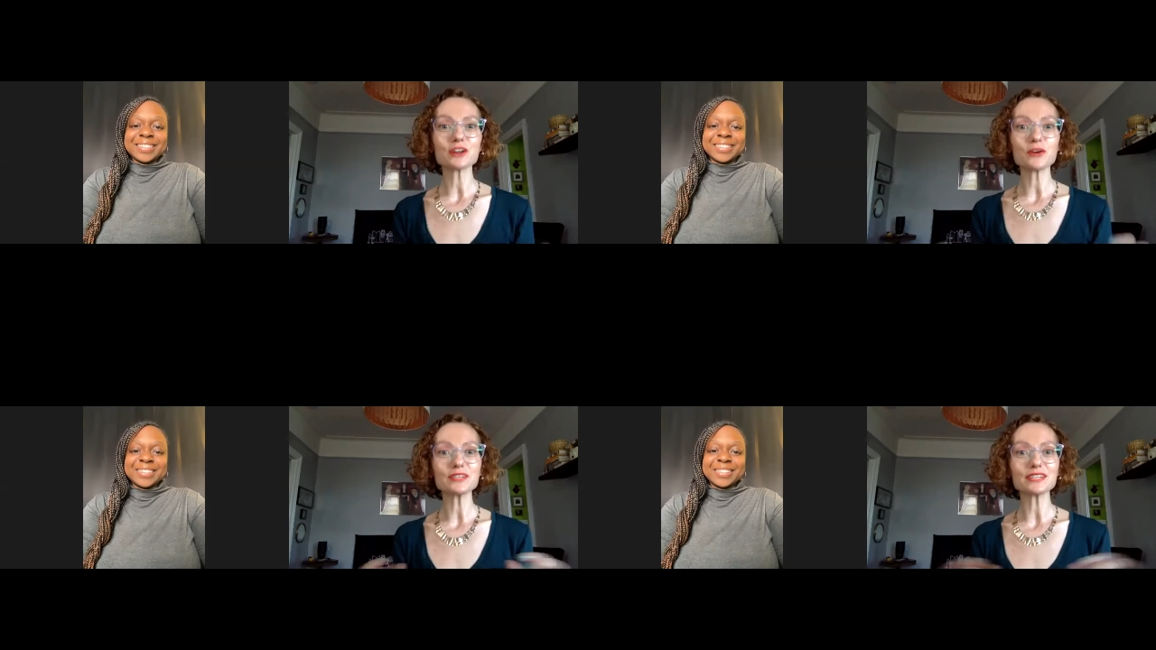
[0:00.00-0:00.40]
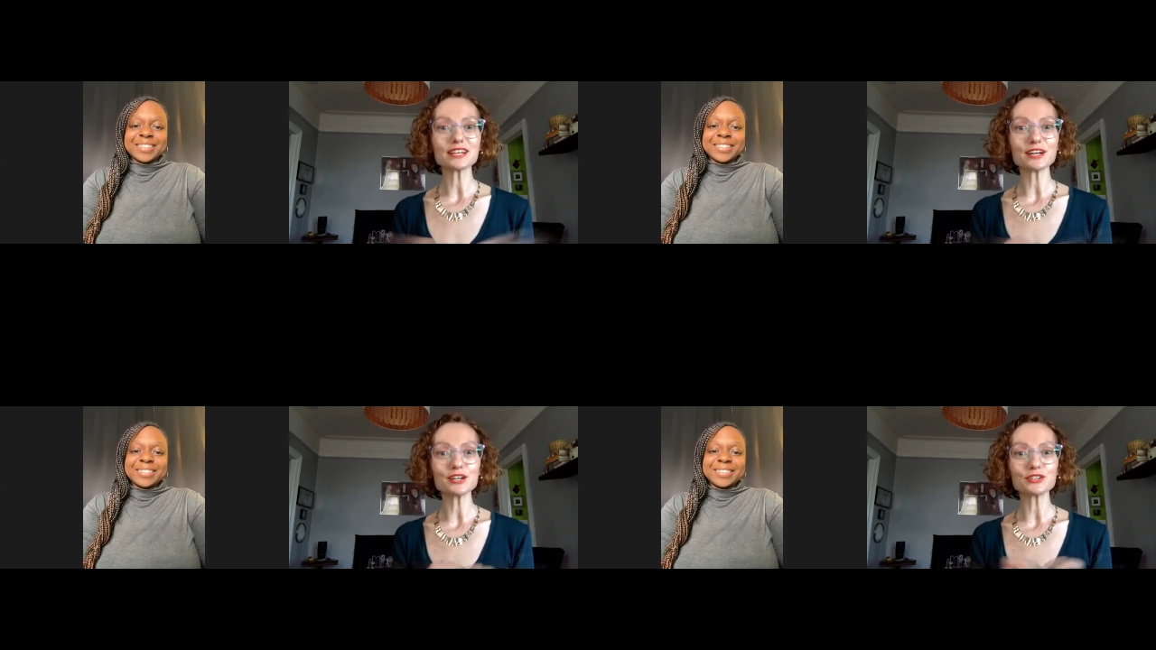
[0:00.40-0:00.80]
Speaker 1: always like
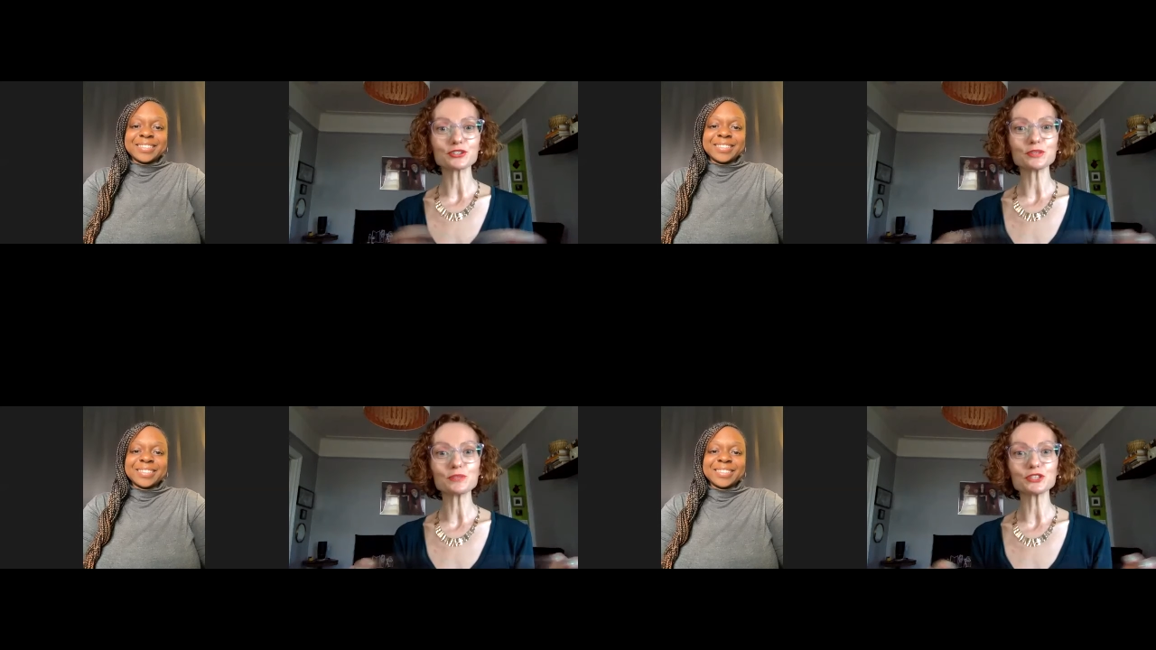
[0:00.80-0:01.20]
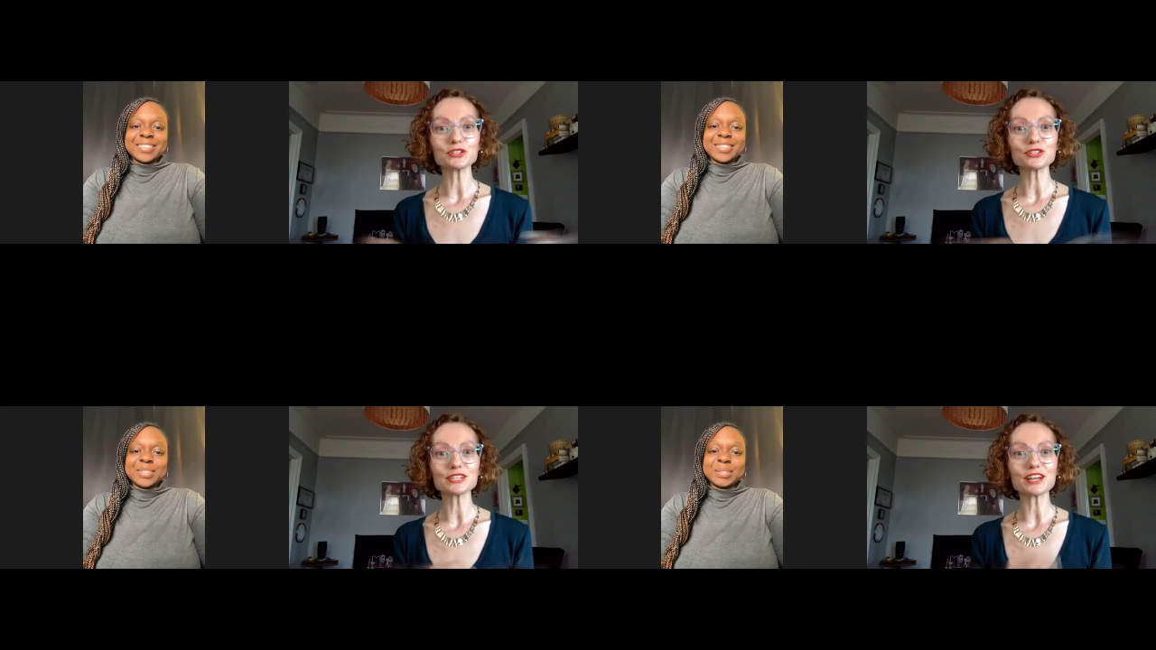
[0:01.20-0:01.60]
a scripture
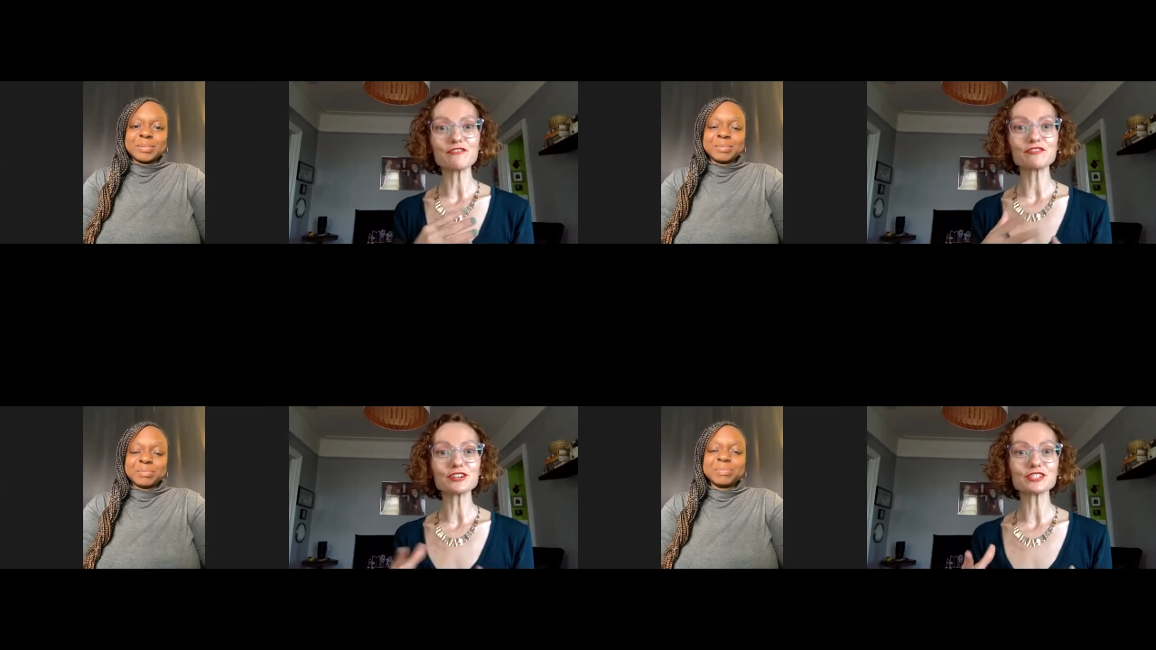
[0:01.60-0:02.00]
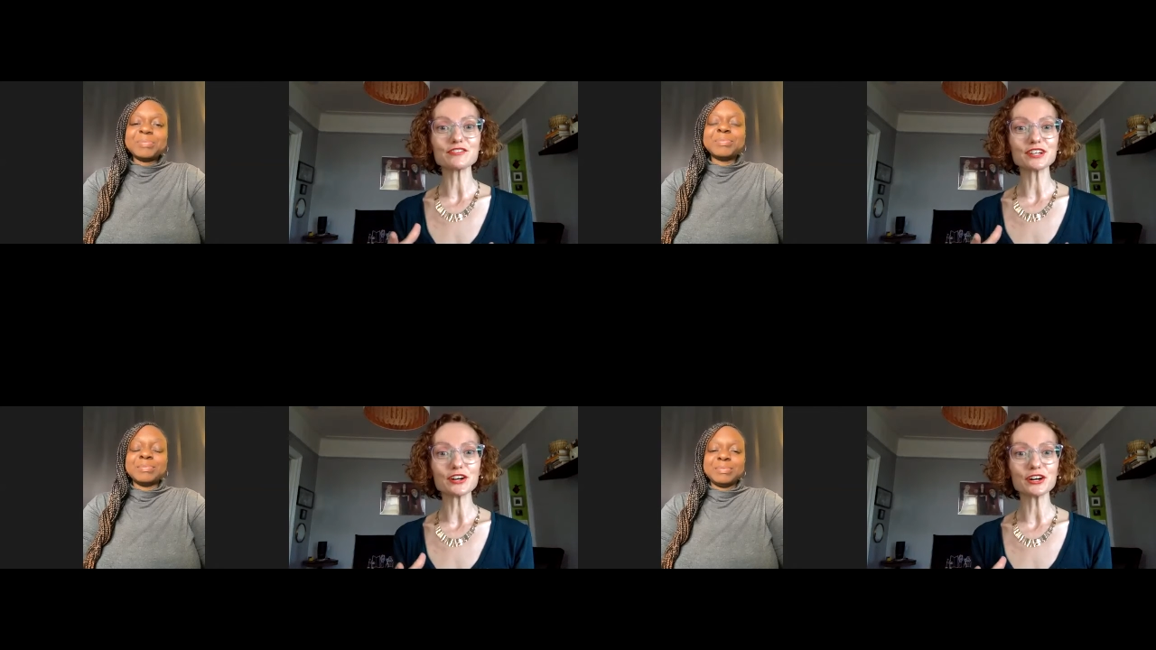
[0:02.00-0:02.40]
there's like a verse of
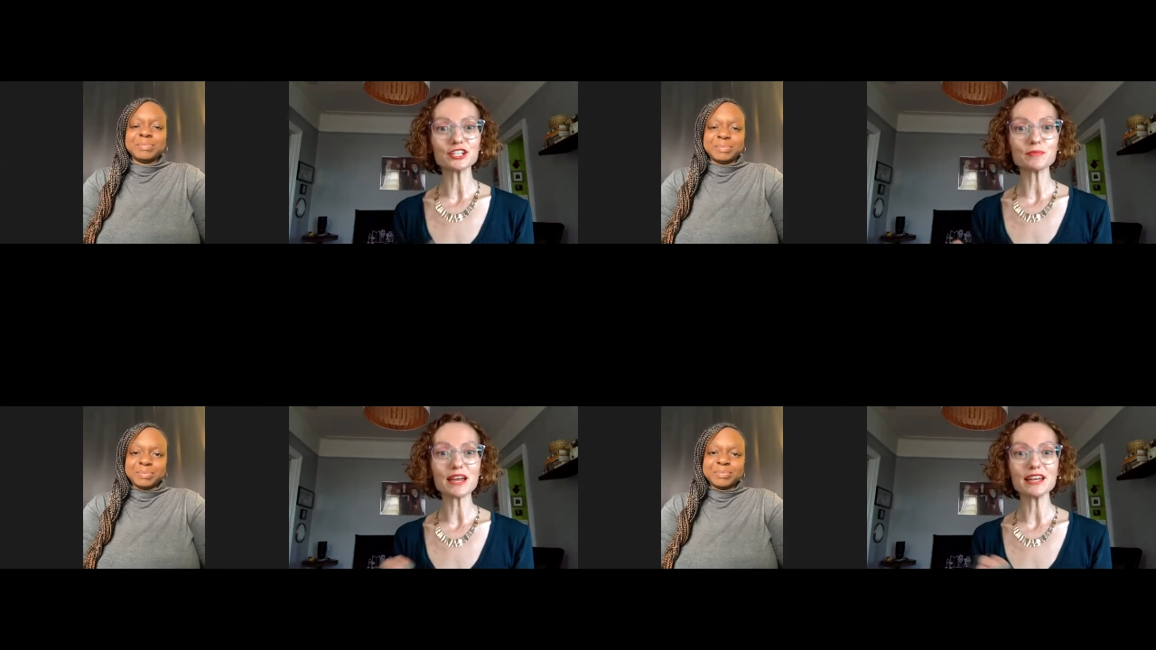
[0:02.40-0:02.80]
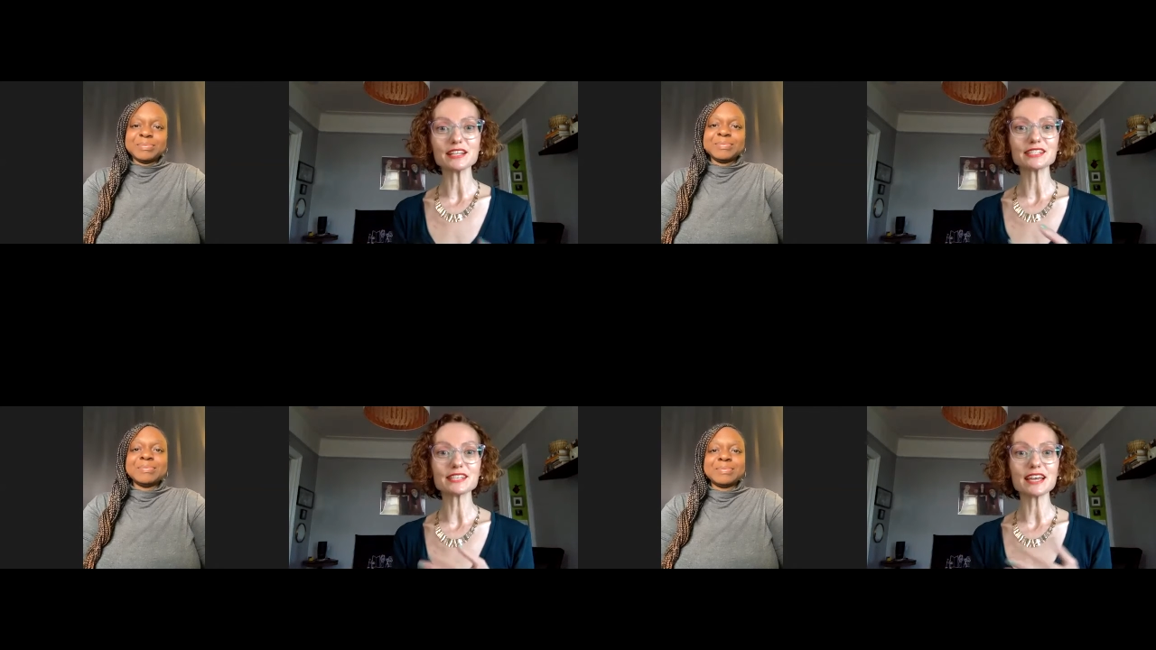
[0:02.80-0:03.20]
encouragement and
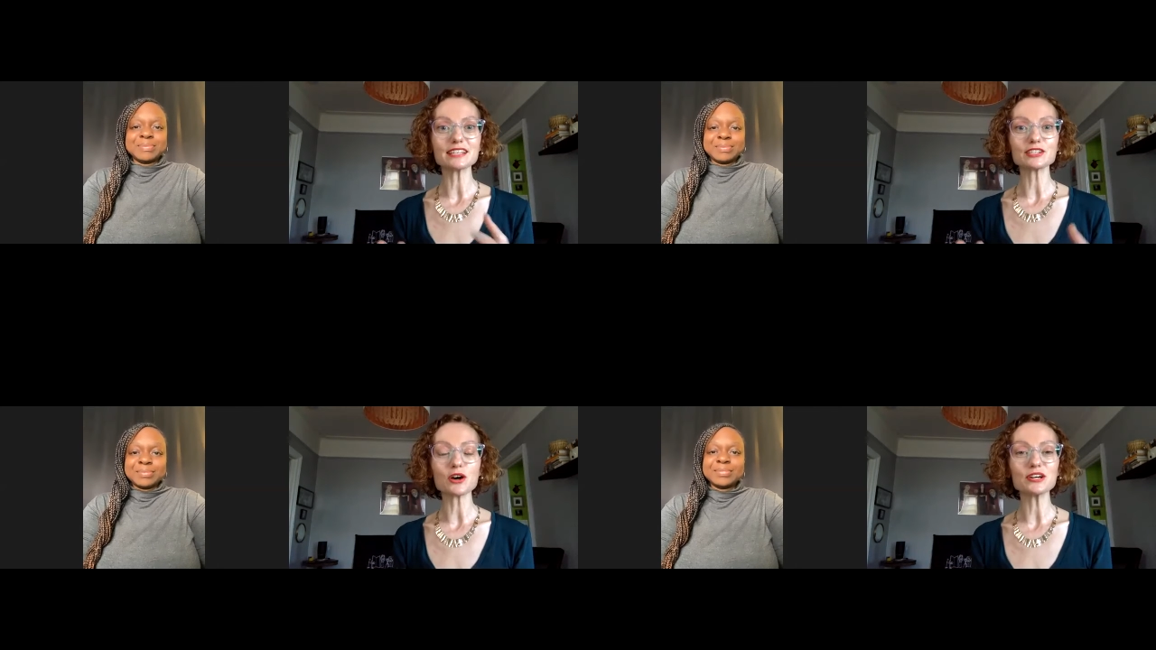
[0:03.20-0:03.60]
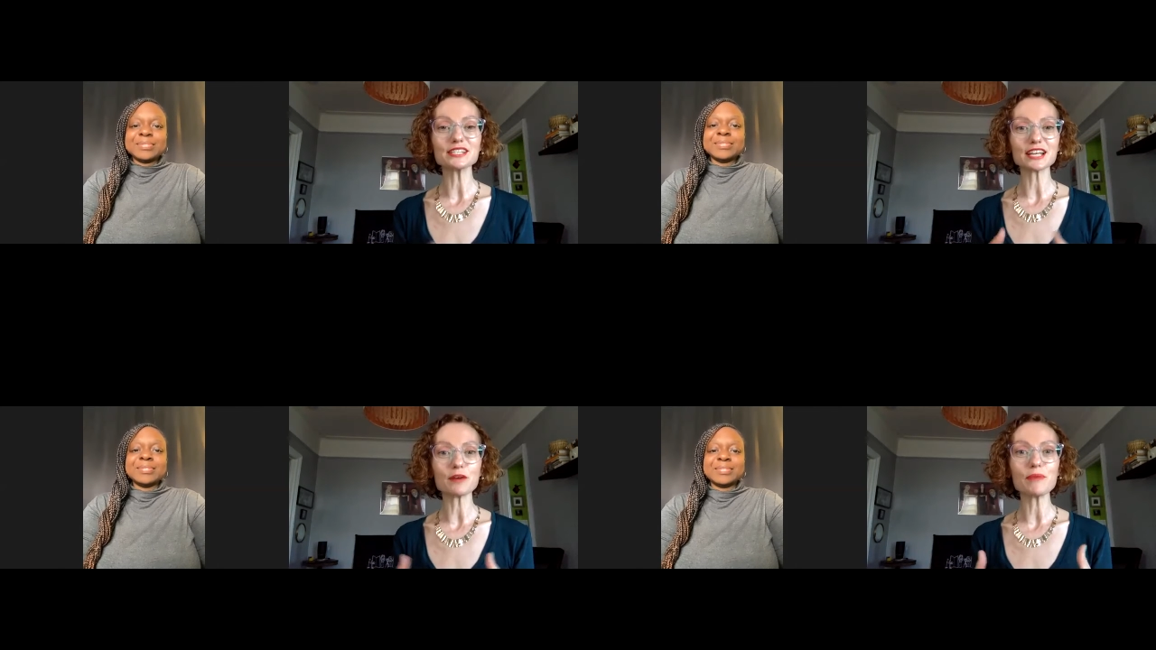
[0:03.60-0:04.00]
it's it's always
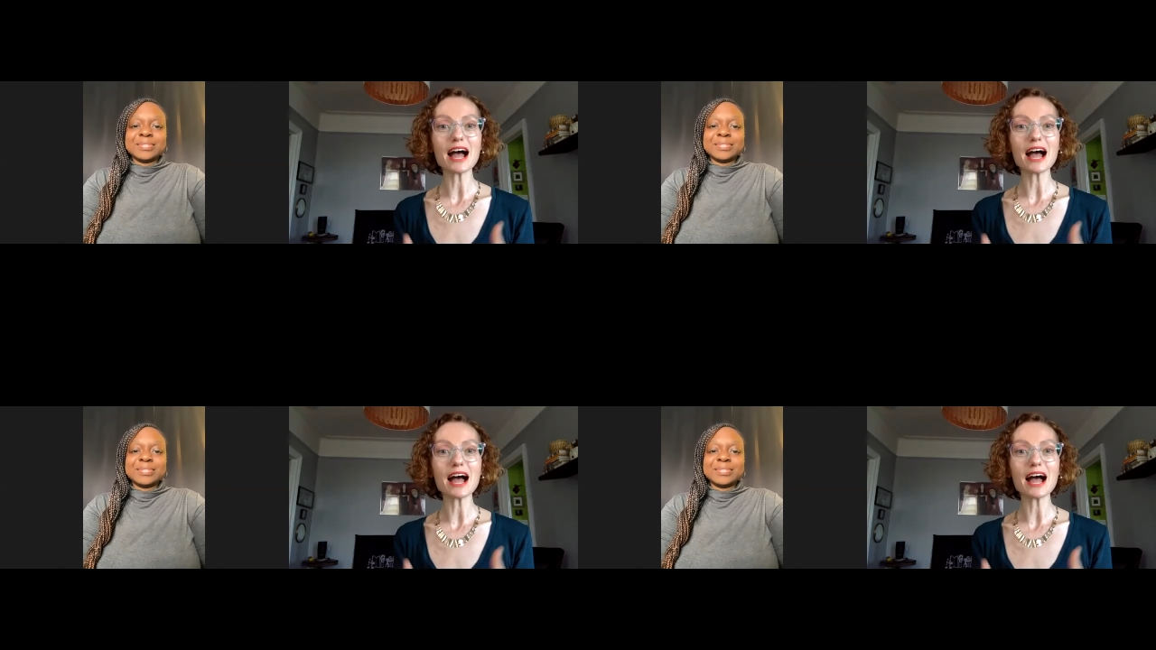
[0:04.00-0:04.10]
like a